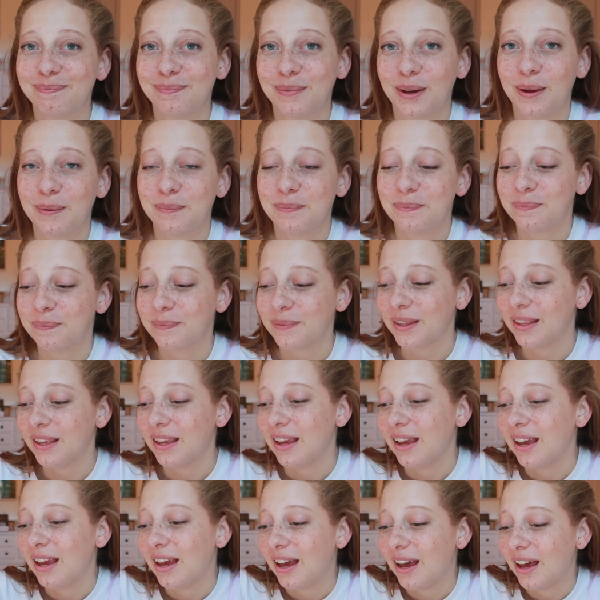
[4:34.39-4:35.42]
But
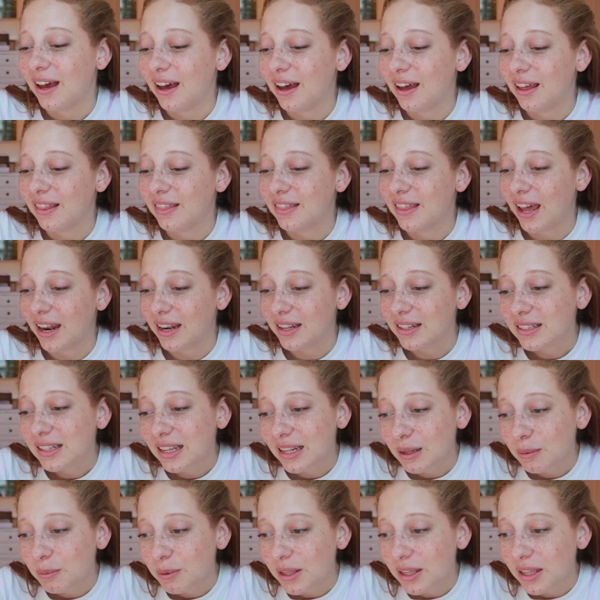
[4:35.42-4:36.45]
uh, that is
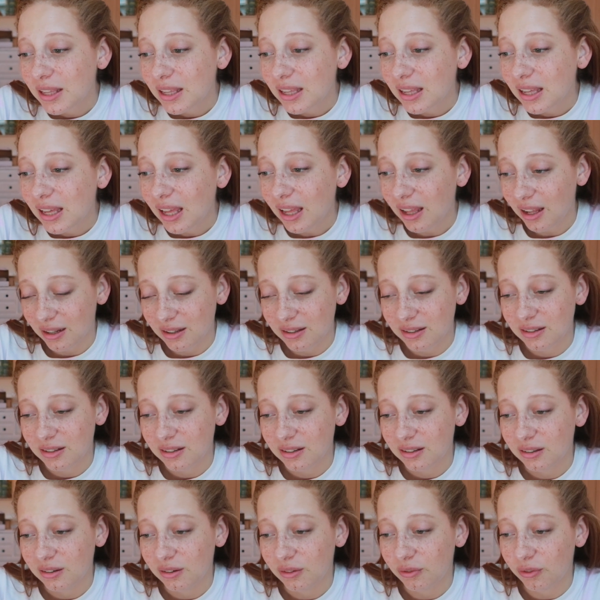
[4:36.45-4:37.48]
going to be
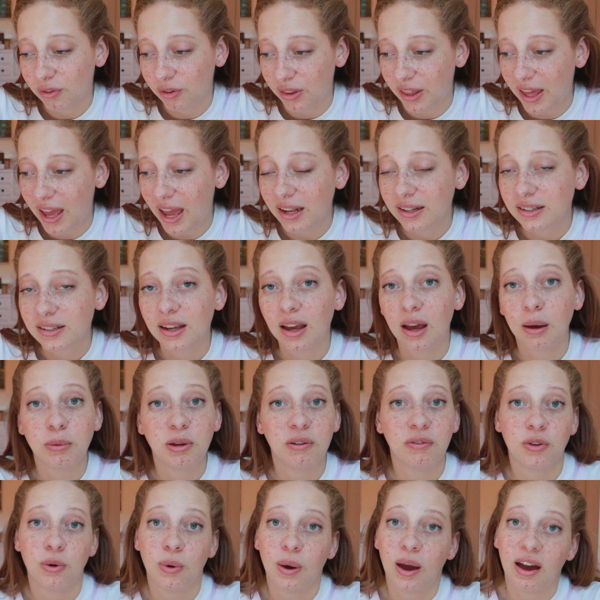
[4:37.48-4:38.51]
it for that. Um,
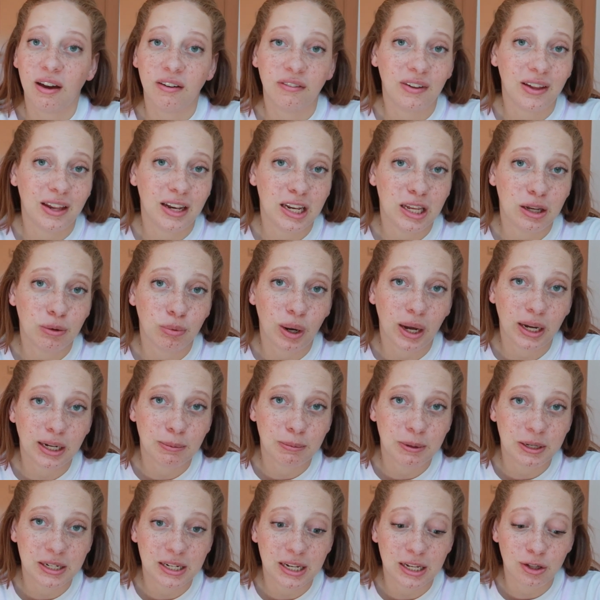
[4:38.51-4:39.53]
if you have any
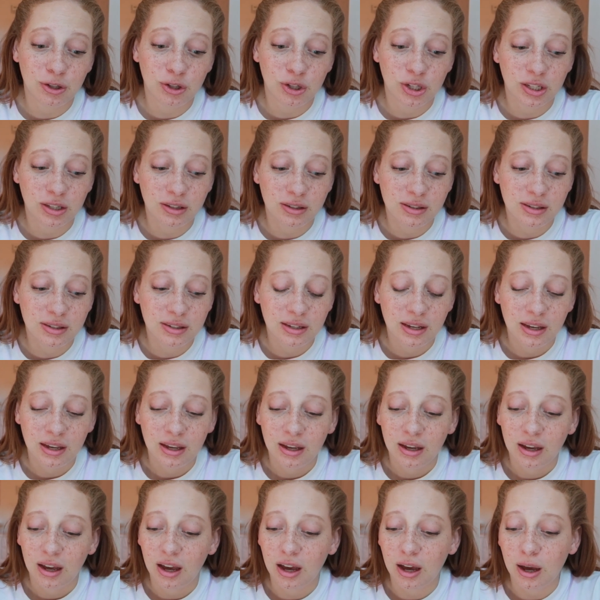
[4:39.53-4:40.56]
recommendations,
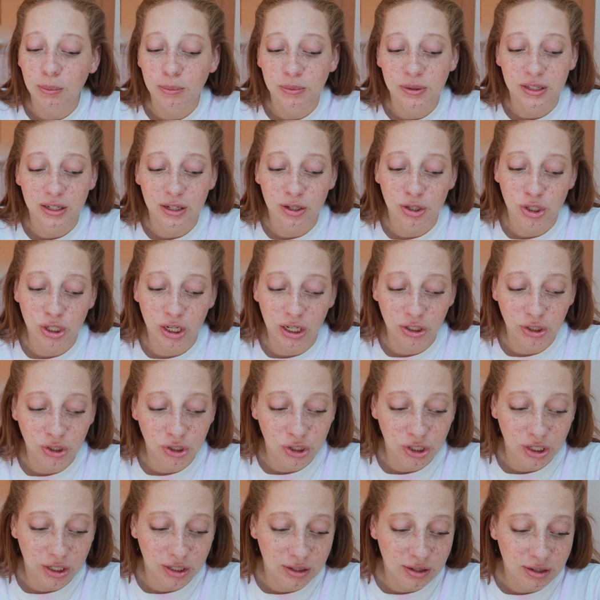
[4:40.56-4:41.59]
um,
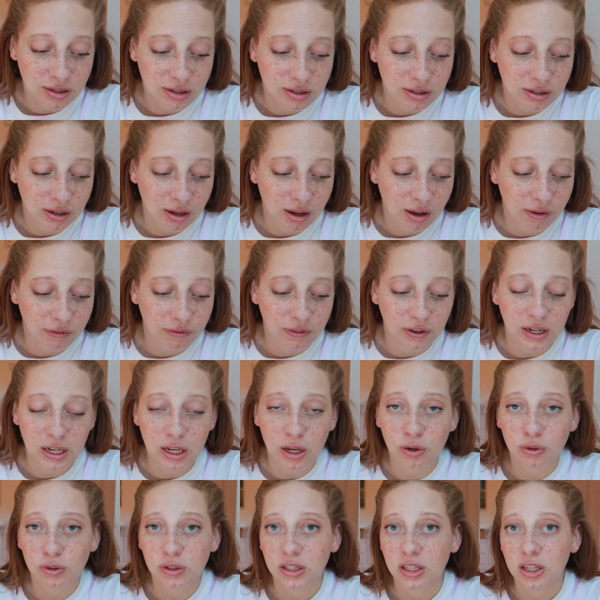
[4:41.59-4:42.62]
suggestions,
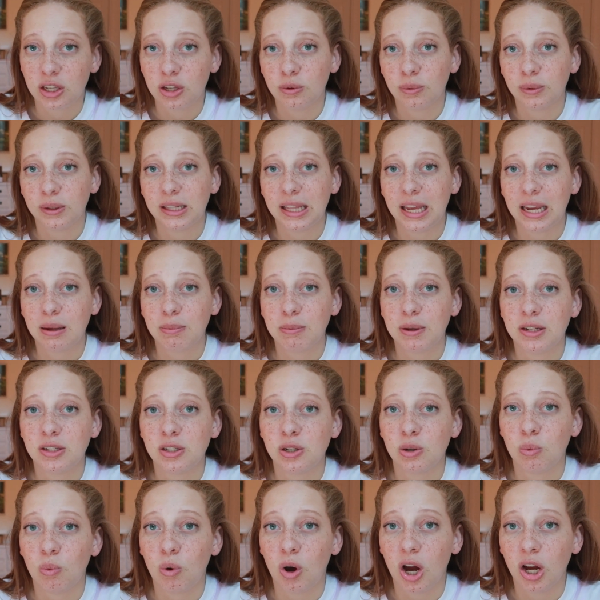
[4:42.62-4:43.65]
videos that you would like me
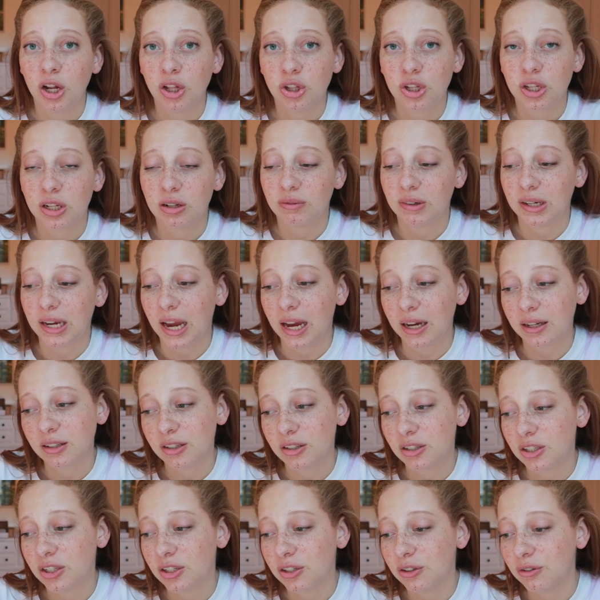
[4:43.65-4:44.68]
to watch and
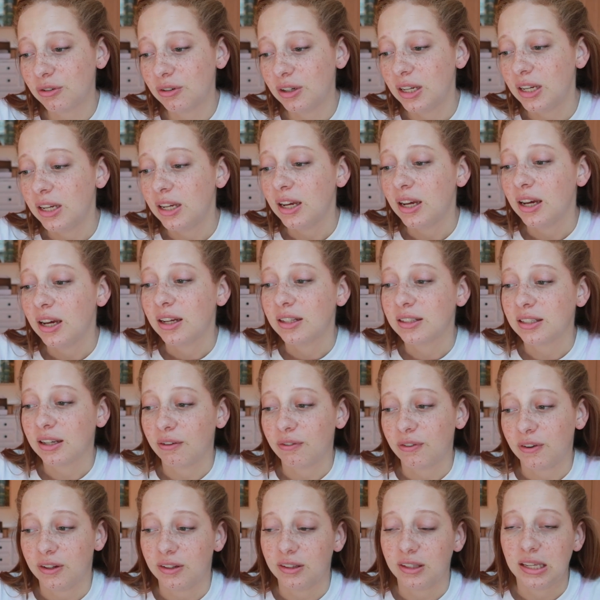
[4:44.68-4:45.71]
react to,
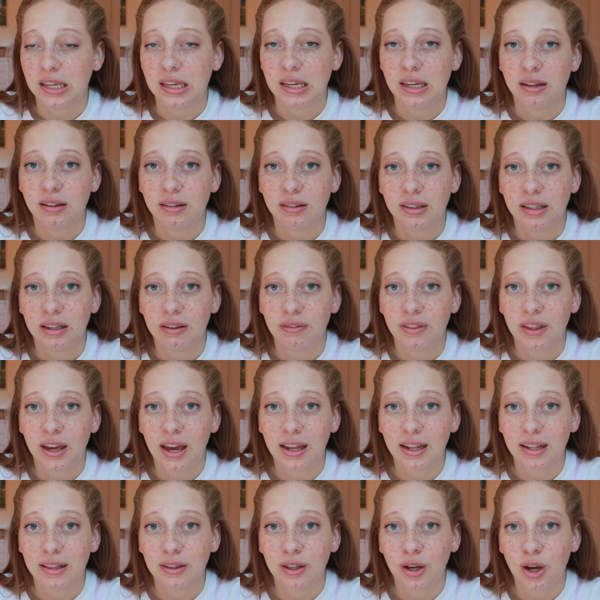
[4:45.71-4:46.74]
definitely leave
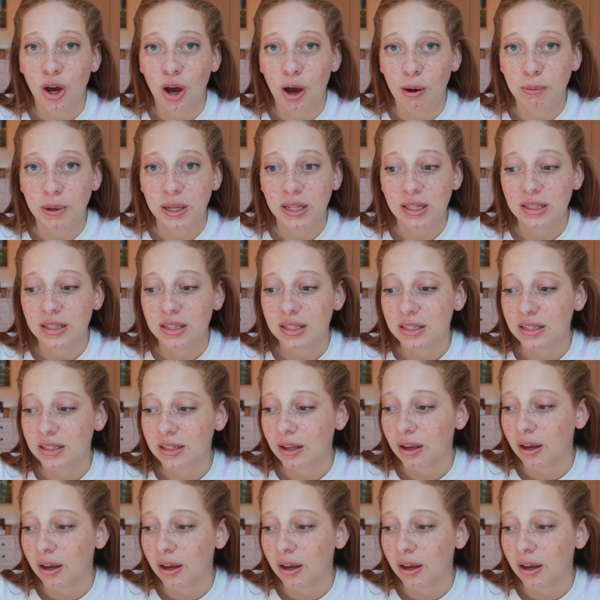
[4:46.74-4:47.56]
that in the comments.